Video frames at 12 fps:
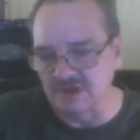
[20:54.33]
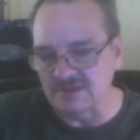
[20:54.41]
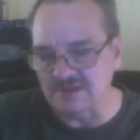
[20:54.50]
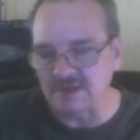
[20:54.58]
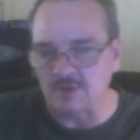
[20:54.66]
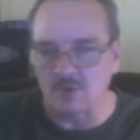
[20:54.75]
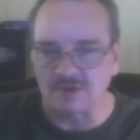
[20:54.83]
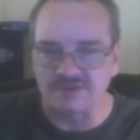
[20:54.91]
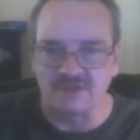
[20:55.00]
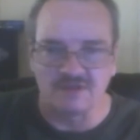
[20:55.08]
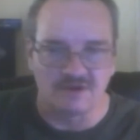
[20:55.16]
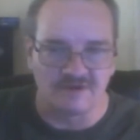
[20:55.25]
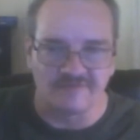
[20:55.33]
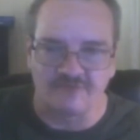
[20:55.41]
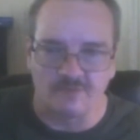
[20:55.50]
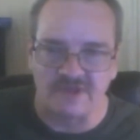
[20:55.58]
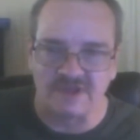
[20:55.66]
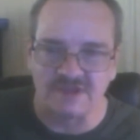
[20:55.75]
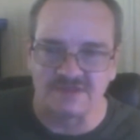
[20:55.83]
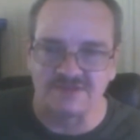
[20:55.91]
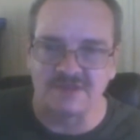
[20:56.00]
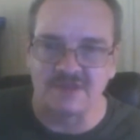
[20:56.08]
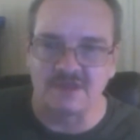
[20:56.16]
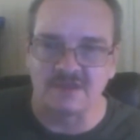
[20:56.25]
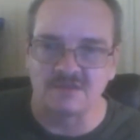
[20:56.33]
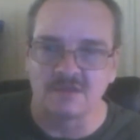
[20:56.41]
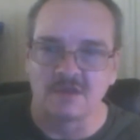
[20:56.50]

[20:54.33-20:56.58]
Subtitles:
take what they learn from me and then